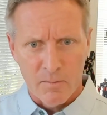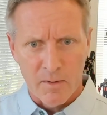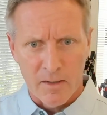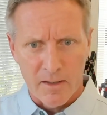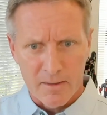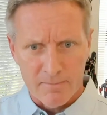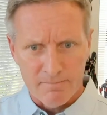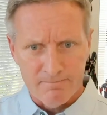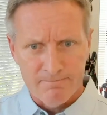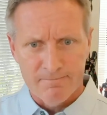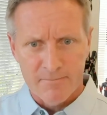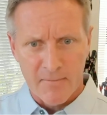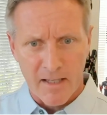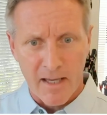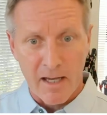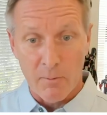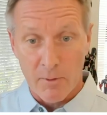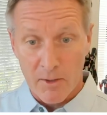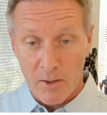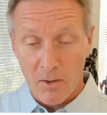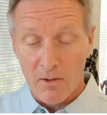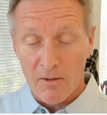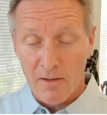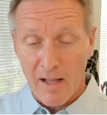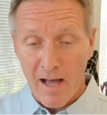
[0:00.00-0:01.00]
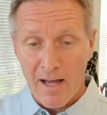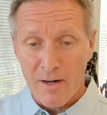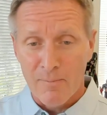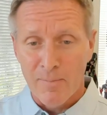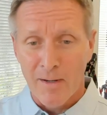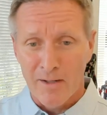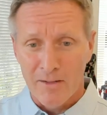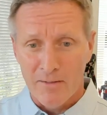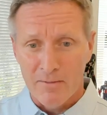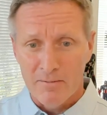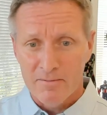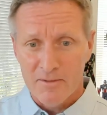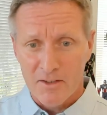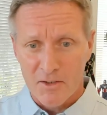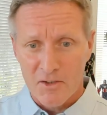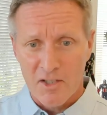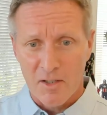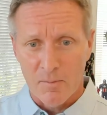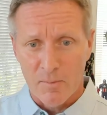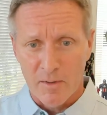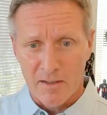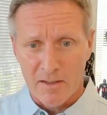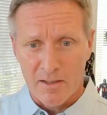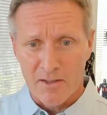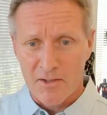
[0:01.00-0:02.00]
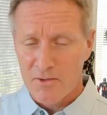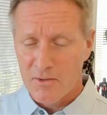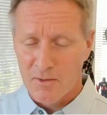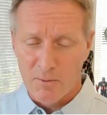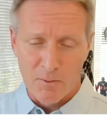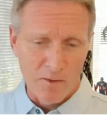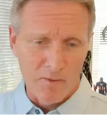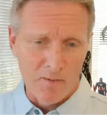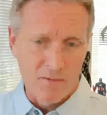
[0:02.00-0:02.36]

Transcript: But yeah, we know a lot about the shipping industry.